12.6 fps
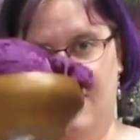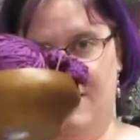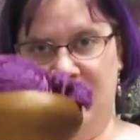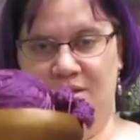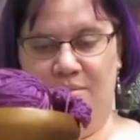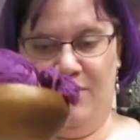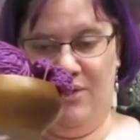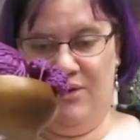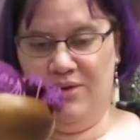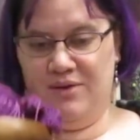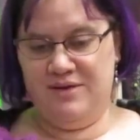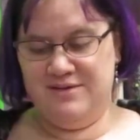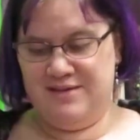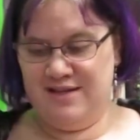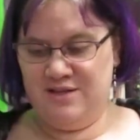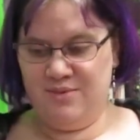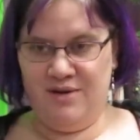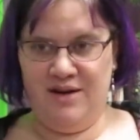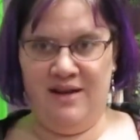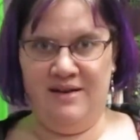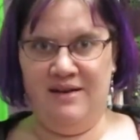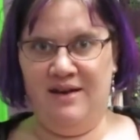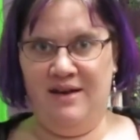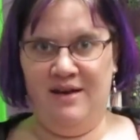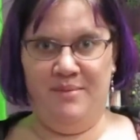in the bowl because that's where it
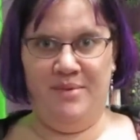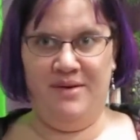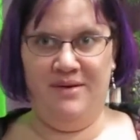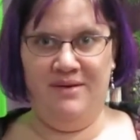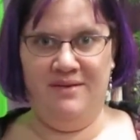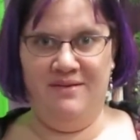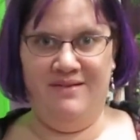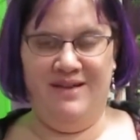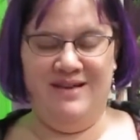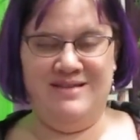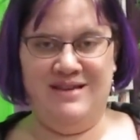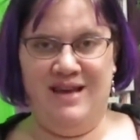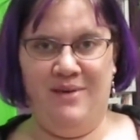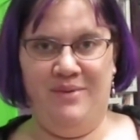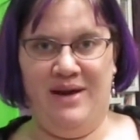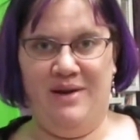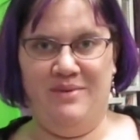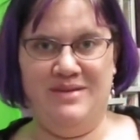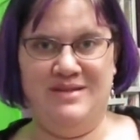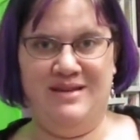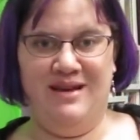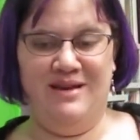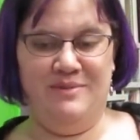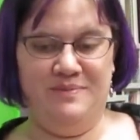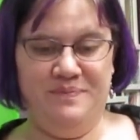ended up last night when I was
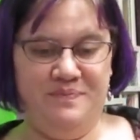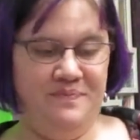done.